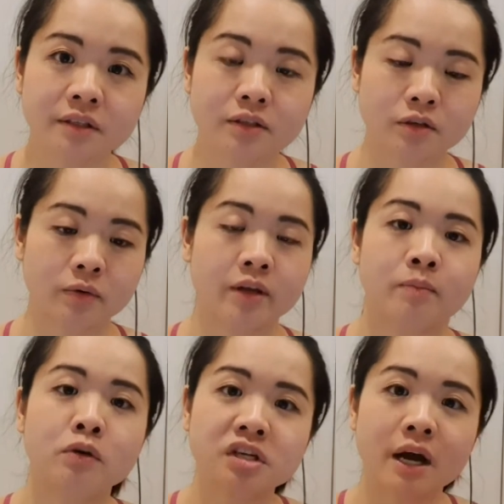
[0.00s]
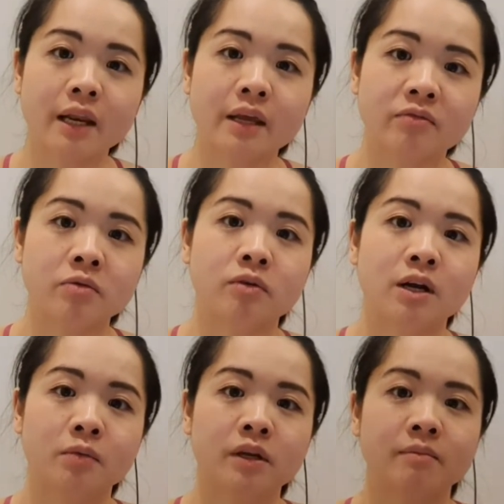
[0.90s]
So we can push harder if we
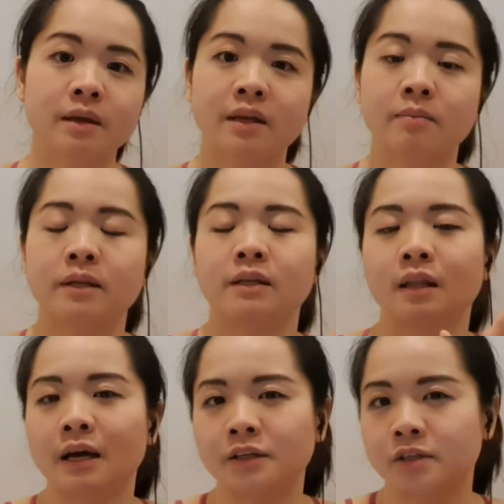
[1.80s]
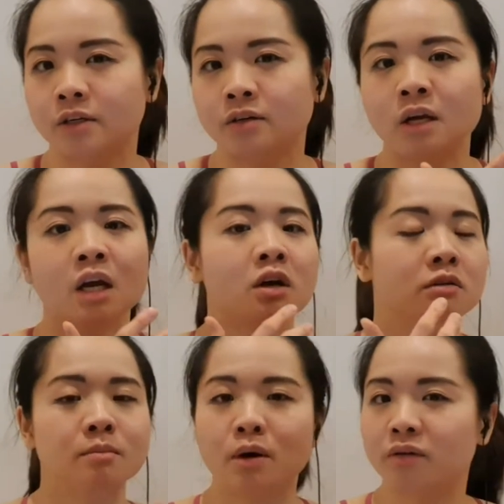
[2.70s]
want, we can make it a bit lighter
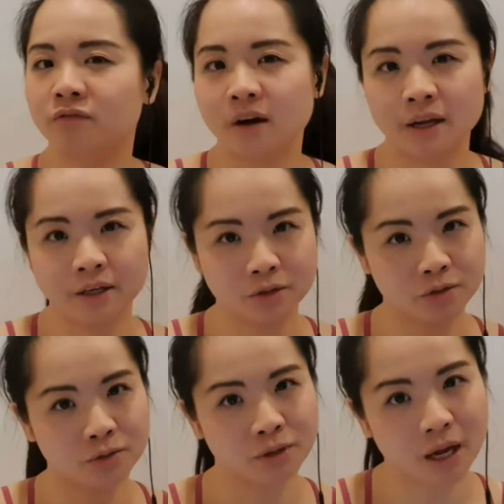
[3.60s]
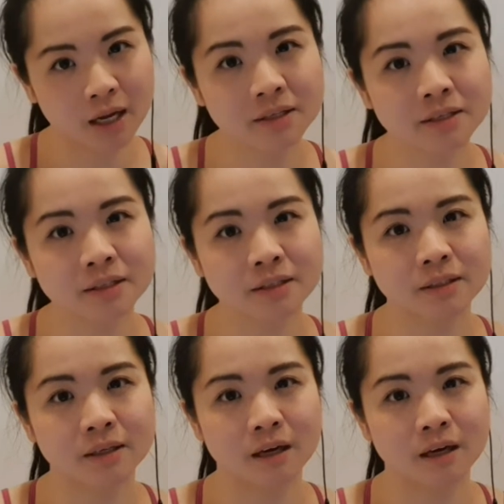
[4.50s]
or modify it to suit us,